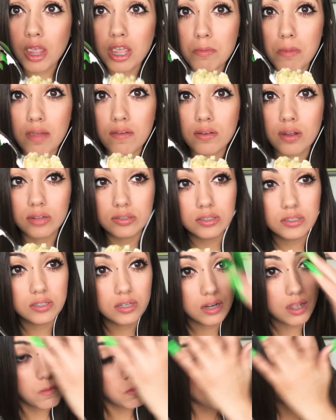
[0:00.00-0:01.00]
My my is
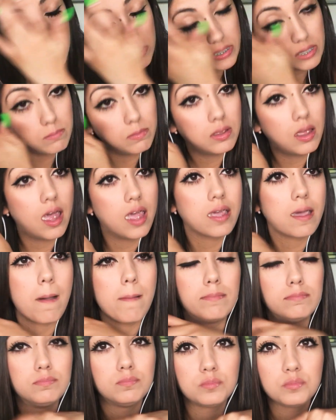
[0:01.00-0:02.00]
gonna come home and be like,
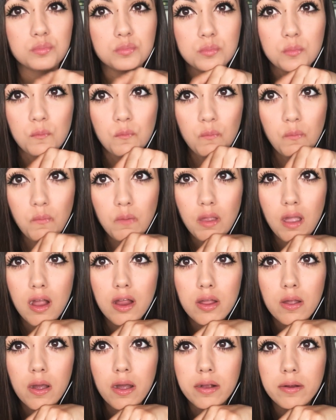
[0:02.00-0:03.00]

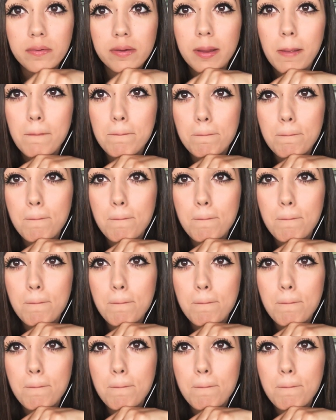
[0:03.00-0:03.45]
are you hungry?